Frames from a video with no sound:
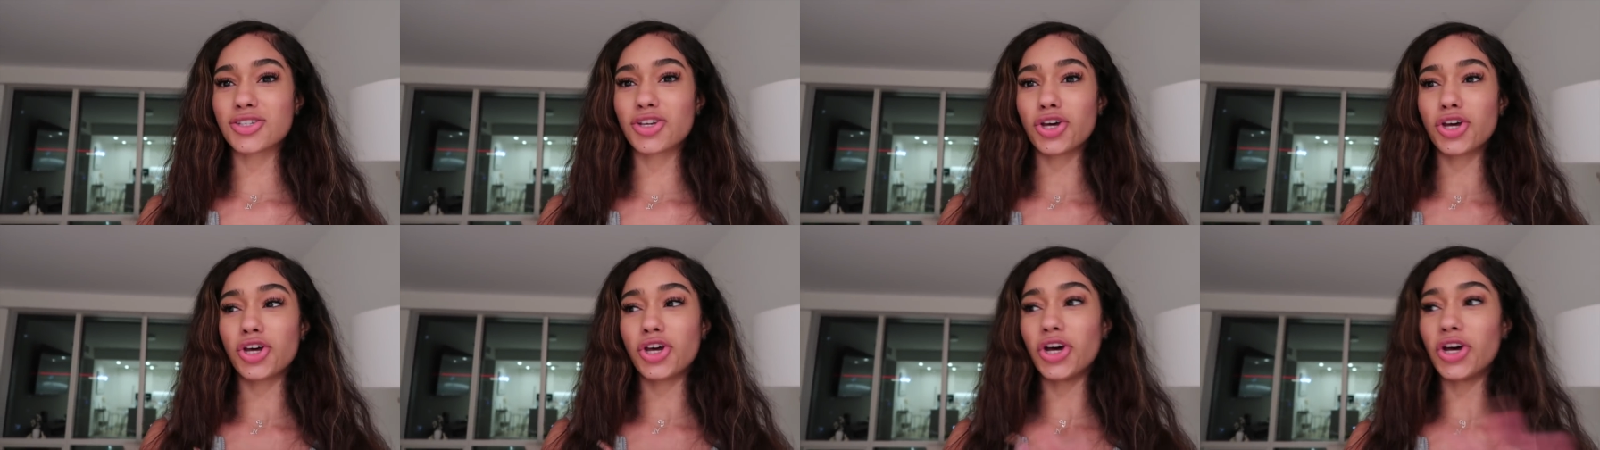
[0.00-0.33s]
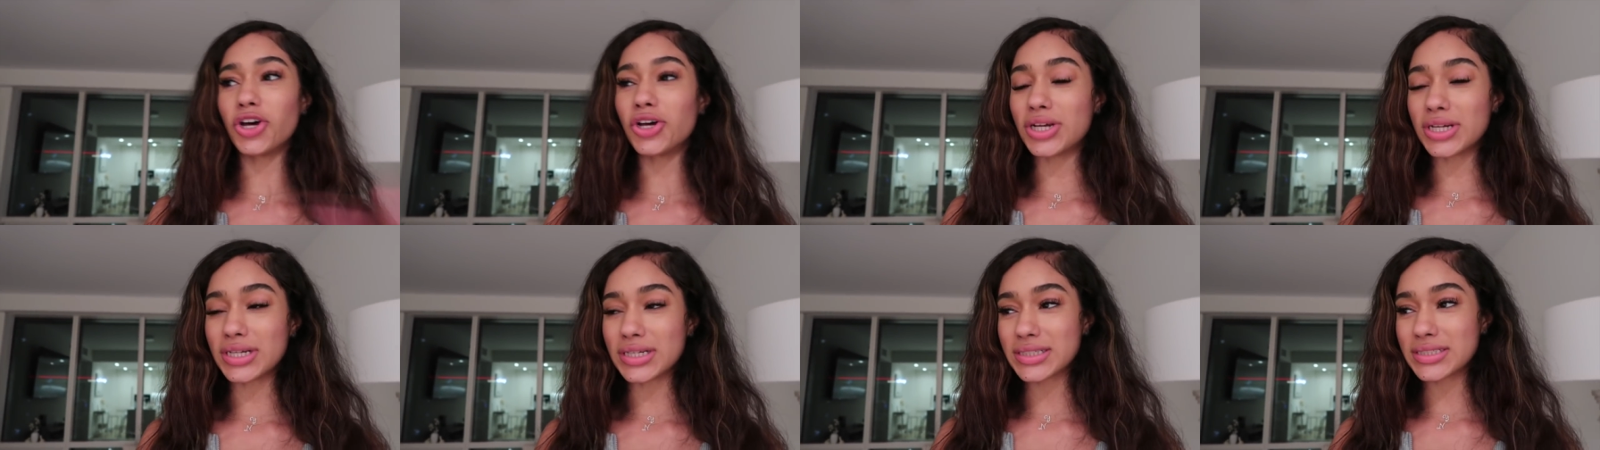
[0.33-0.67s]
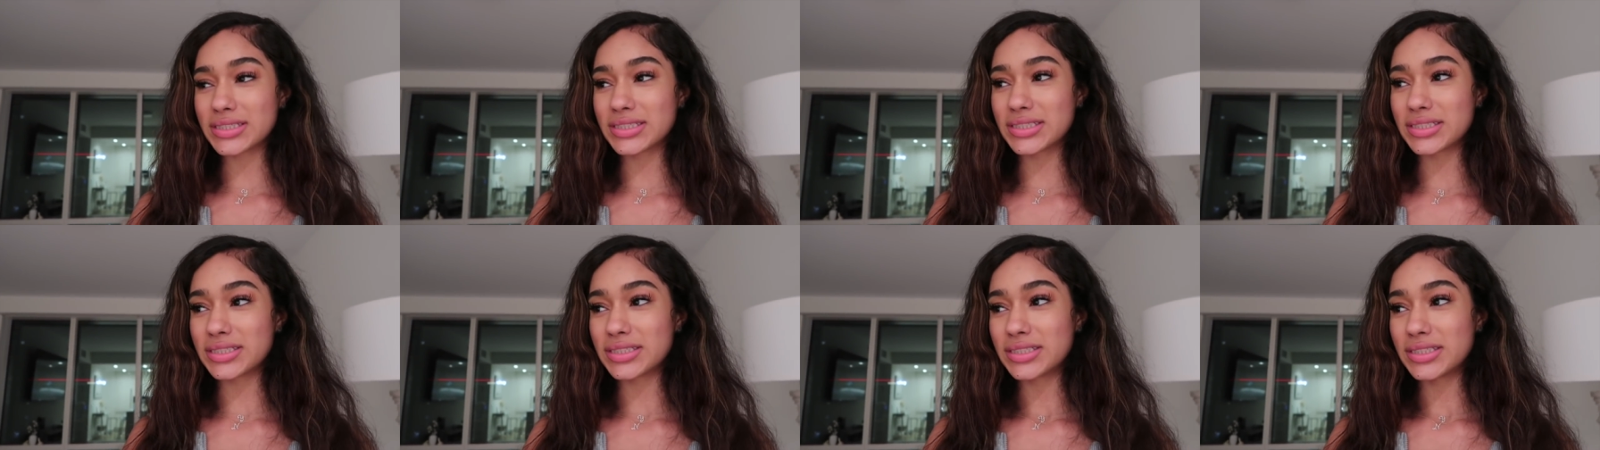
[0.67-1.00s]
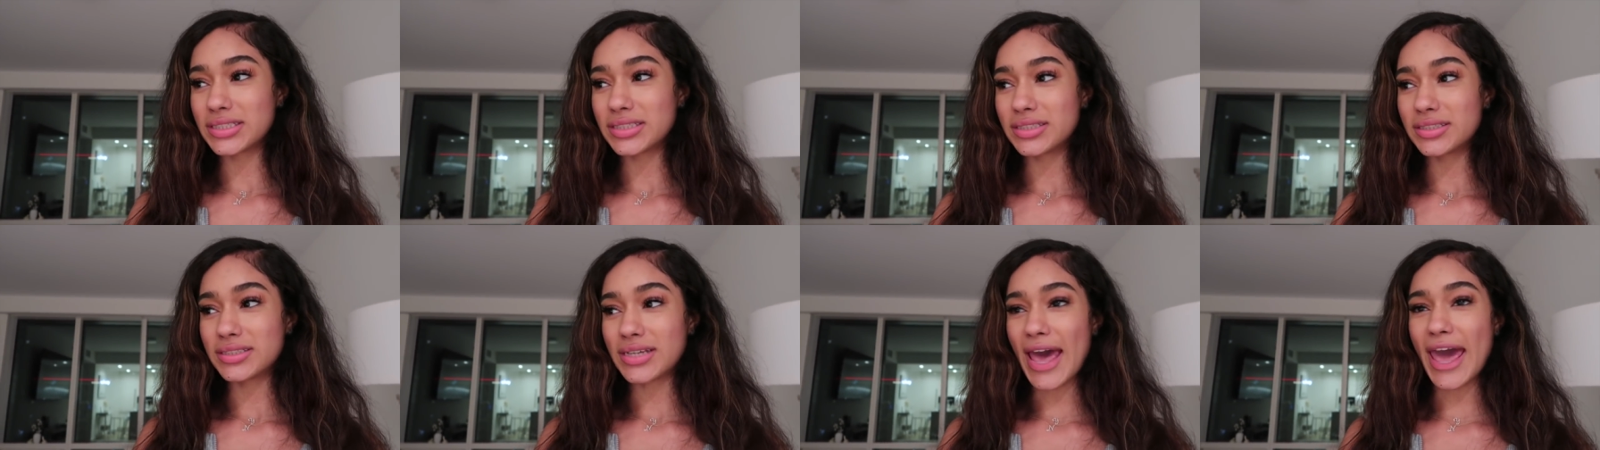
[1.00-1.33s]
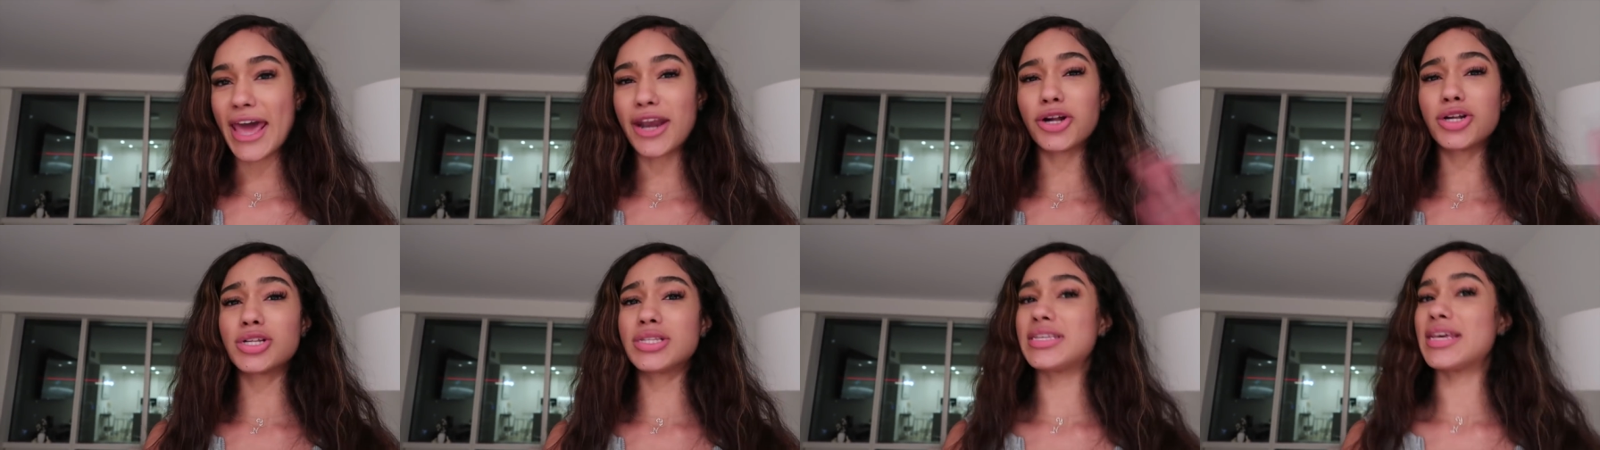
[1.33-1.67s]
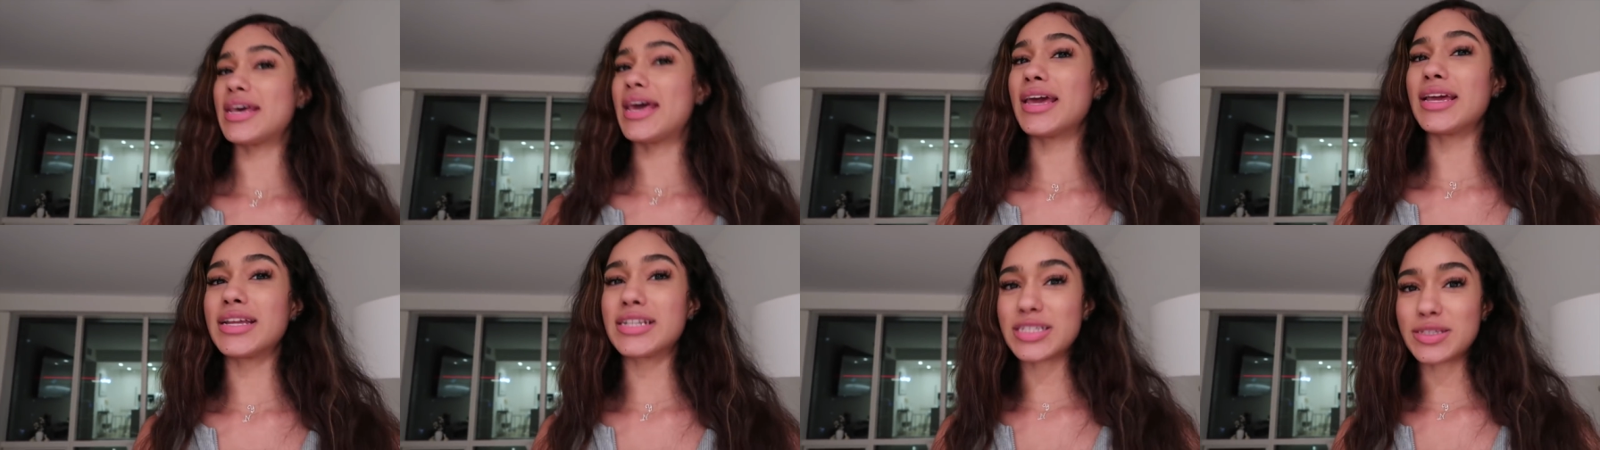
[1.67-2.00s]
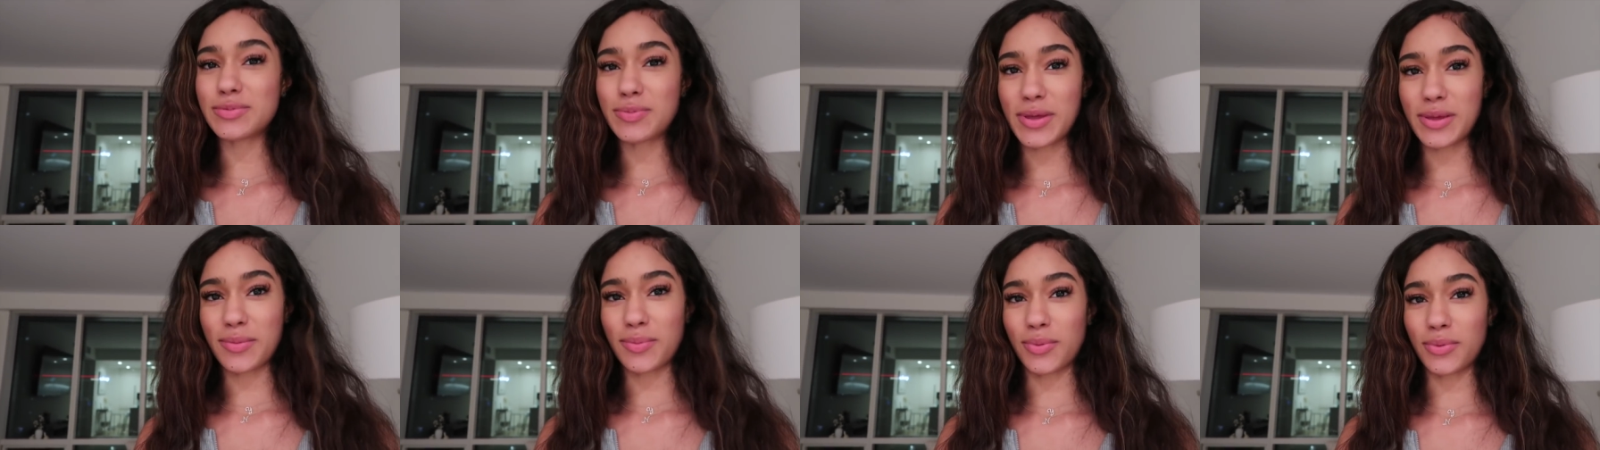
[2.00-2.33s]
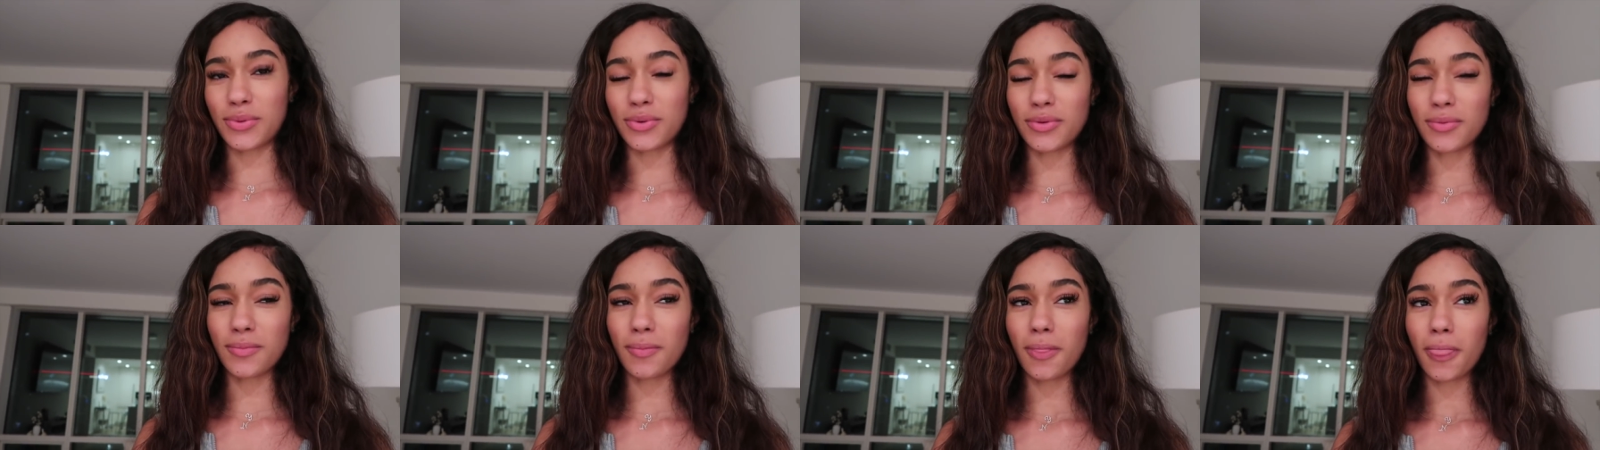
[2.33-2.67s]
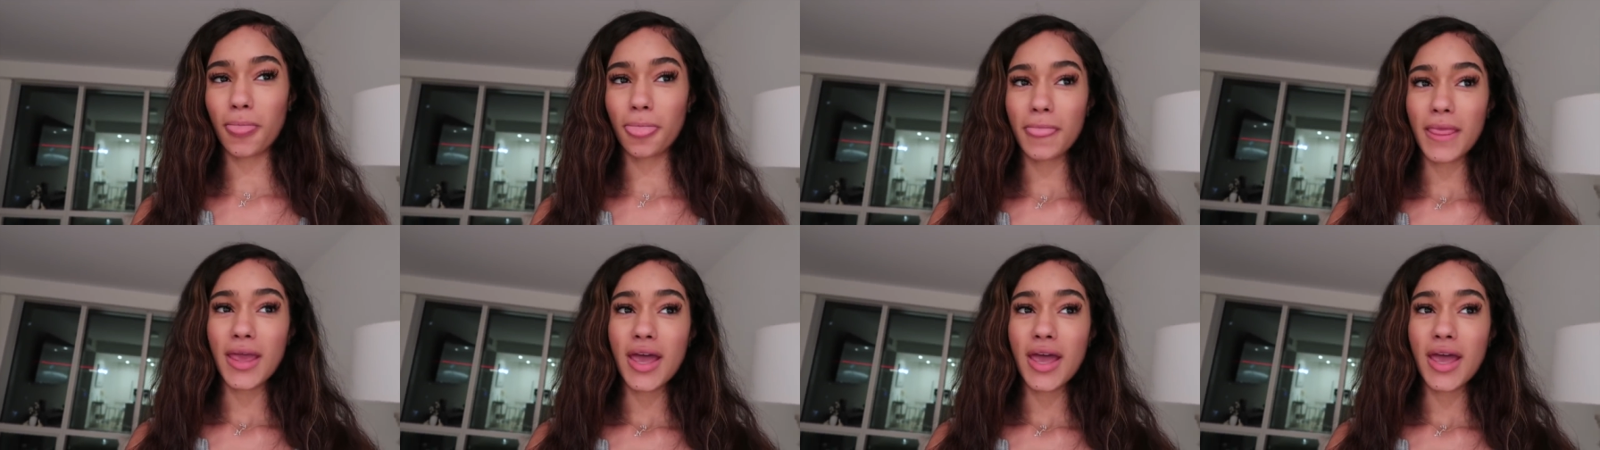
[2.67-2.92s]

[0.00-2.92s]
cooked, entertained people.